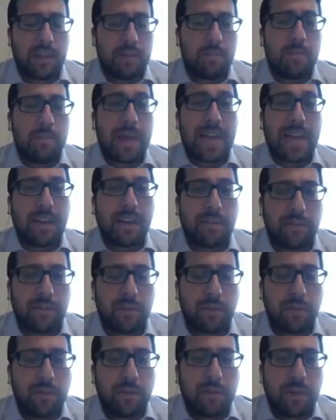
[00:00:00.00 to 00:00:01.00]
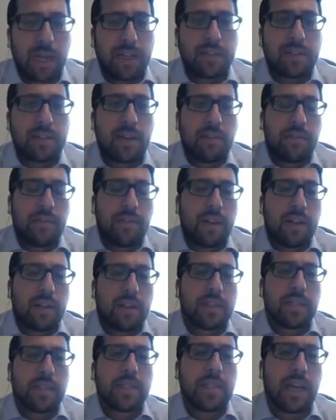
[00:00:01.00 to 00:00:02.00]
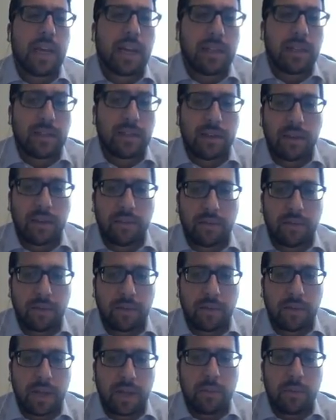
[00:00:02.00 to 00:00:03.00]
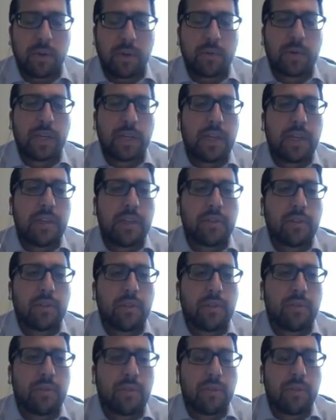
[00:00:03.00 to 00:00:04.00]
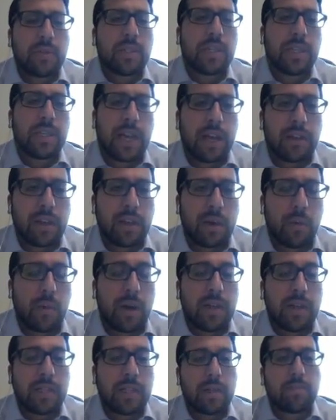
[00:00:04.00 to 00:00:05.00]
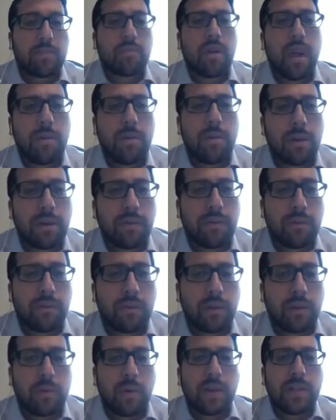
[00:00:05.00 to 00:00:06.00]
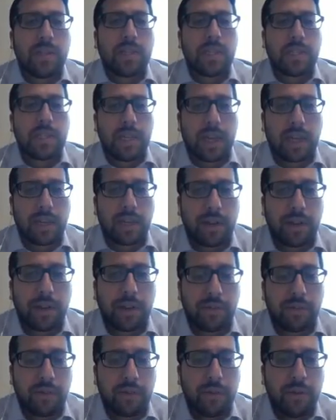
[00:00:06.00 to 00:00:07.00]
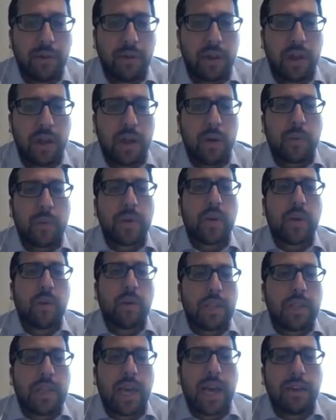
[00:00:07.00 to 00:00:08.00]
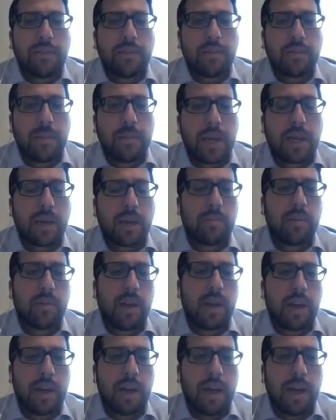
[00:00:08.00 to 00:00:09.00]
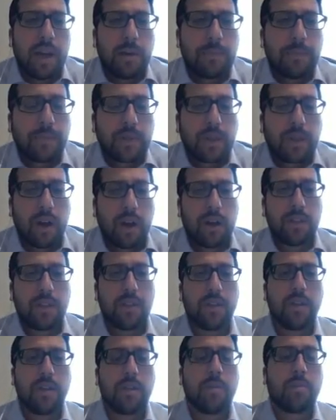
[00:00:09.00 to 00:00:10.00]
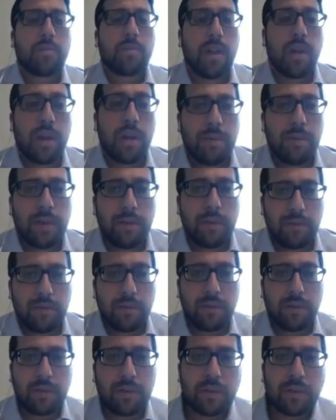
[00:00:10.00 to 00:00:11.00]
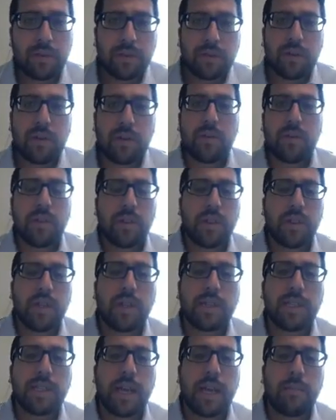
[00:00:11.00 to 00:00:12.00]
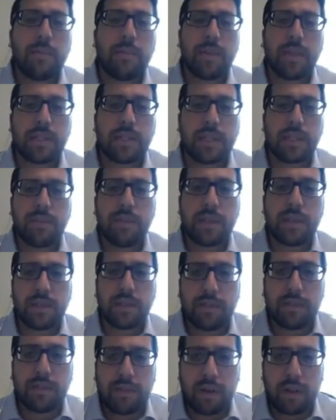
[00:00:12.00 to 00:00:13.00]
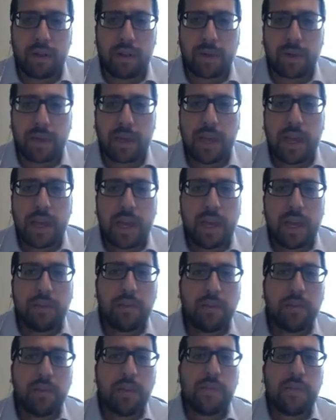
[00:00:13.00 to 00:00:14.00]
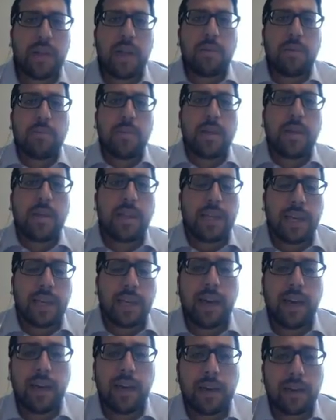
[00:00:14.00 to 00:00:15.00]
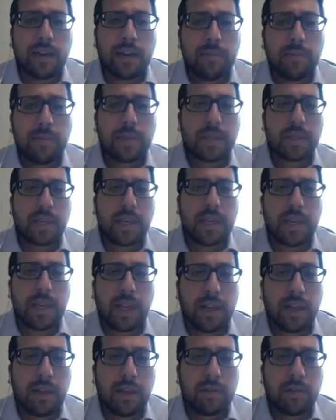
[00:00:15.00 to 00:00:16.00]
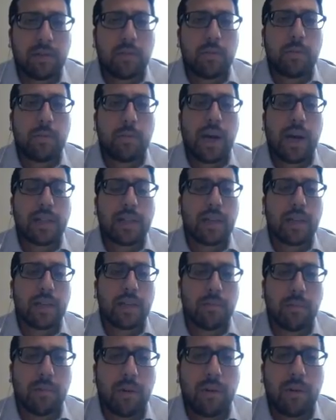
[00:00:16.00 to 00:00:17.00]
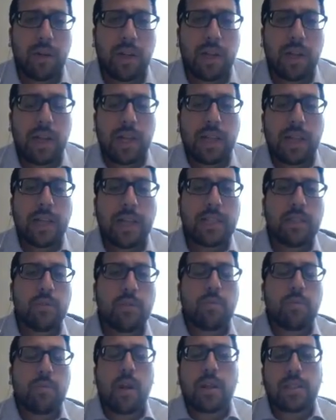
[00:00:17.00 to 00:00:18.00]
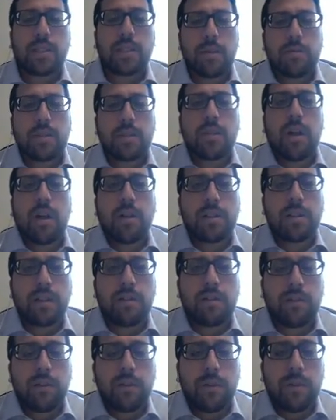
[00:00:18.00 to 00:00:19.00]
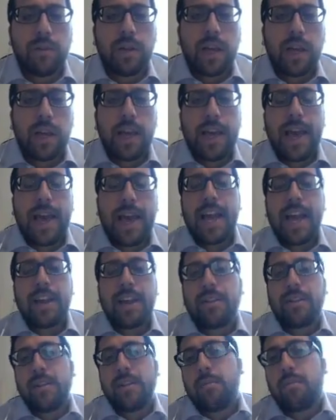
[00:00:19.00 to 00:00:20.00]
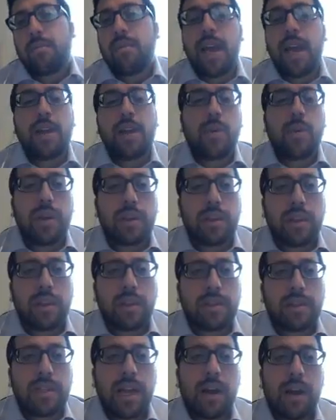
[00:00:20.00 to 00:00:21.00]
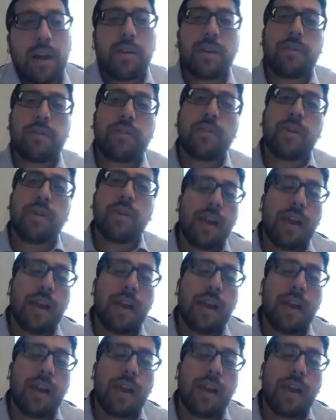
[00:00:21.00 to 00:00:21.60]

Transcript: main food, and tafel is the secondary food. And when we're eating two foods together, that one is the primary food and one is the secondary food, we only have to make a bracha on the primary food. So the example that's given is the following. Heviu lefanam meliach betchila upat imo. Let's say you brought some salty food and bread with it. Now, if you